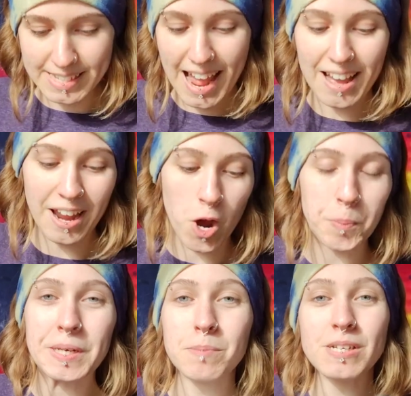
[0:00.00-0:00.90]
And I
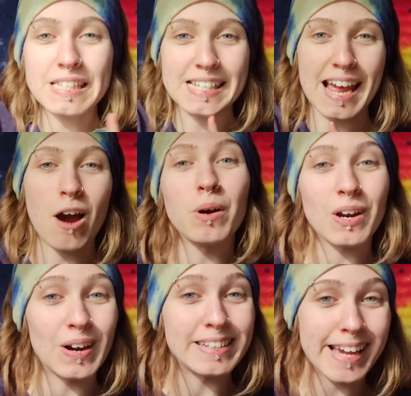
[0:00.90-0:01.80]
opened up to the Tower
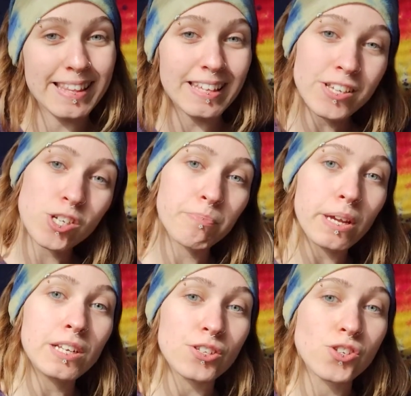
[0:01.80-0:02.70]
card. Yeah, things are
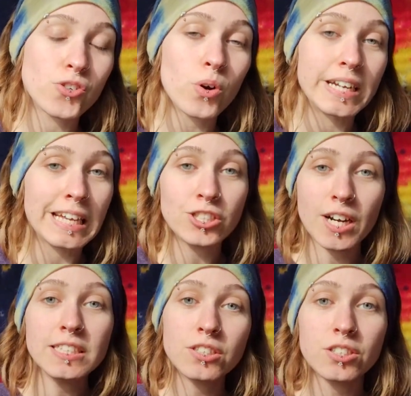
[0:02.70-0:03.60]
being destroyed. They
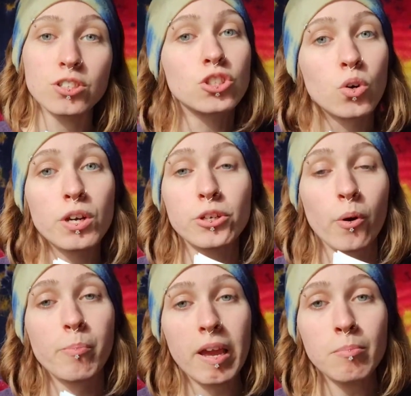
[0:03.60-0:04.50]
tried to destroy
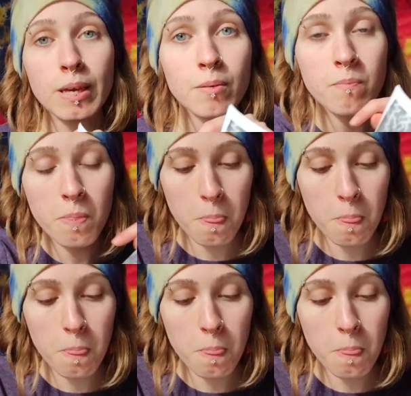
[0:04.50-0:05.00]
your baby.